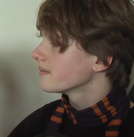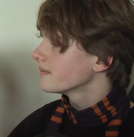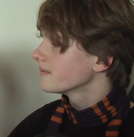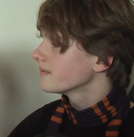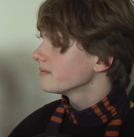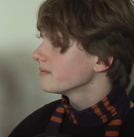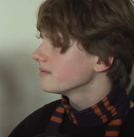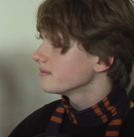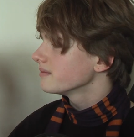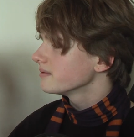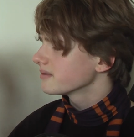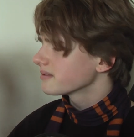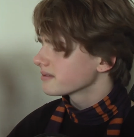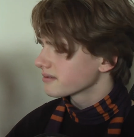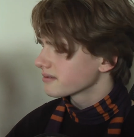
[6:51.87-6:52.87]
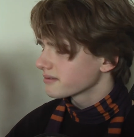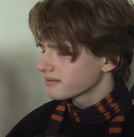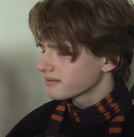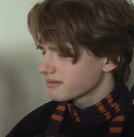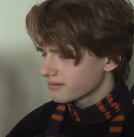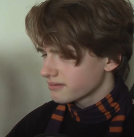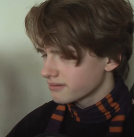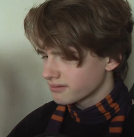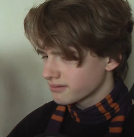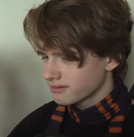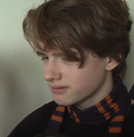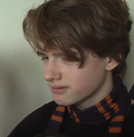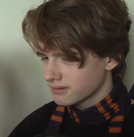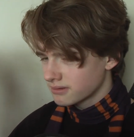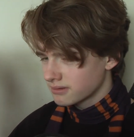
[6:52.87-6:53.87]

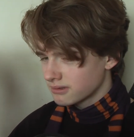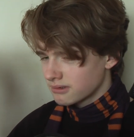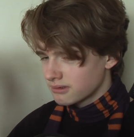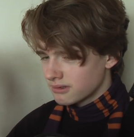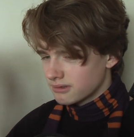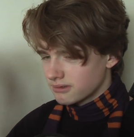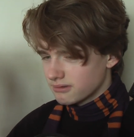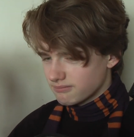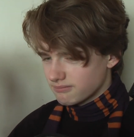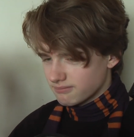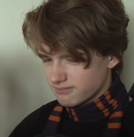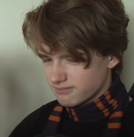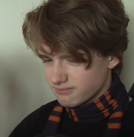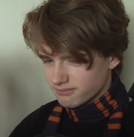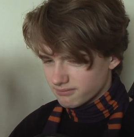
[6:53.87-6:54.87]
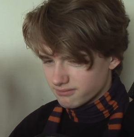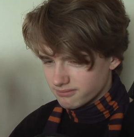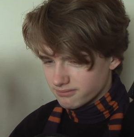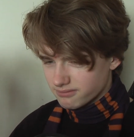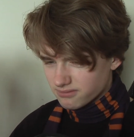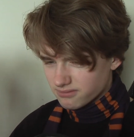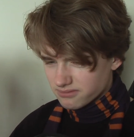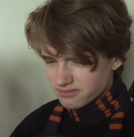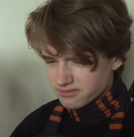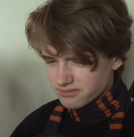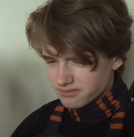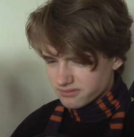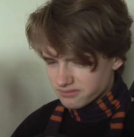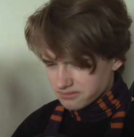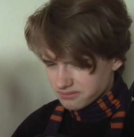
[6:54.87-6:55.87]

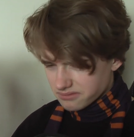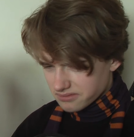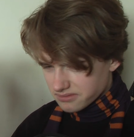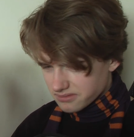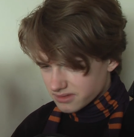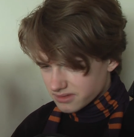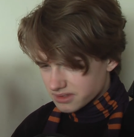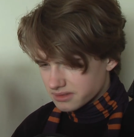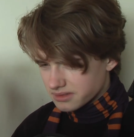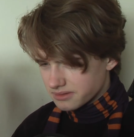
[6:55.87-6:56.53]
(no one is talking)